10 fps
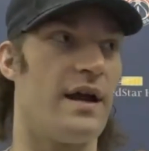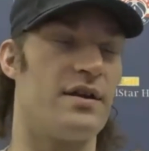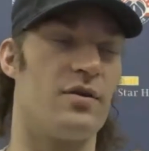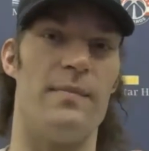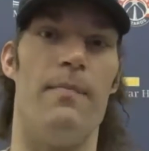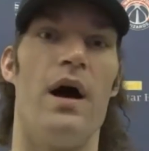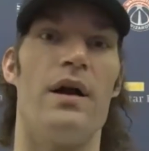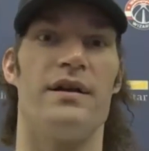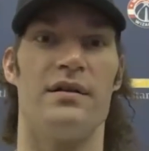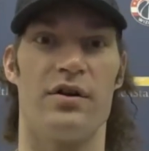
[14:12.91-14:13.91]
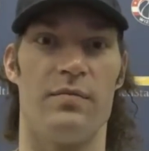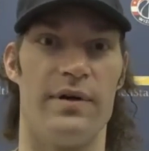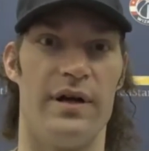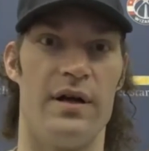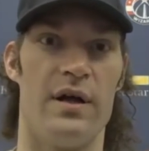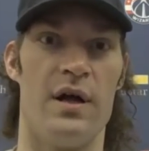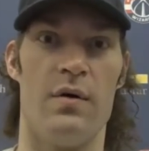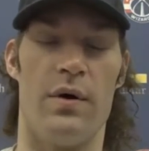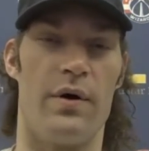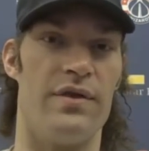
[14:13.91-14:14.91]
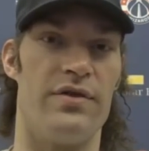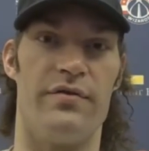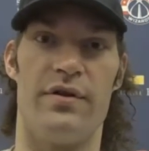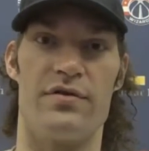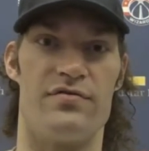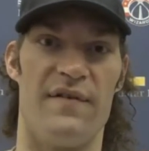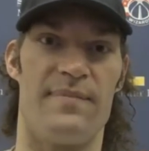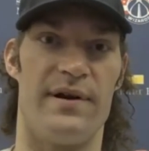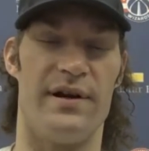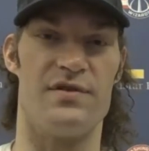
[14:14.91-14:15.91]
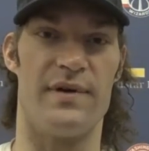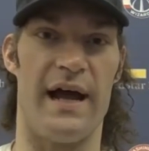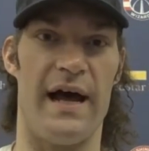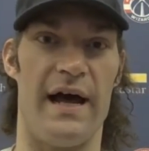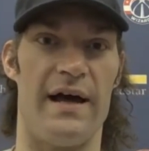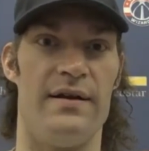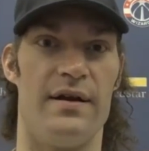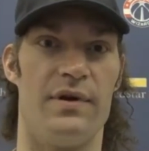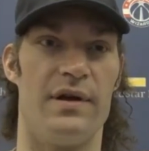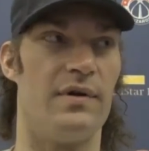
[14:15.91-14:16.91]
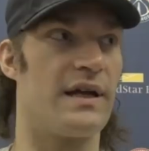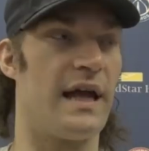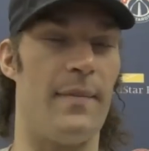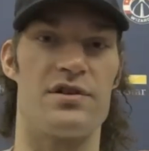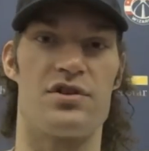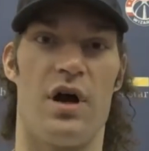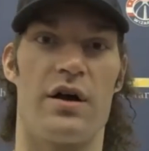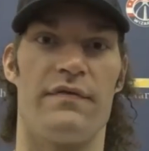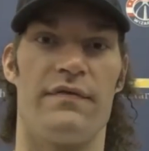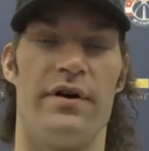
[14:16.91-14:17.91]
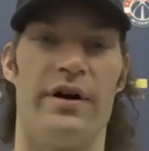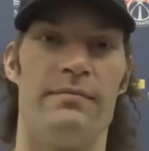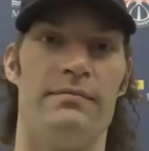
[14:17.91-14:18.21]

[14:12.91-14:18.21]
I think we bonded a little bit when we went through those rough periods we had, and we came out stronger for it.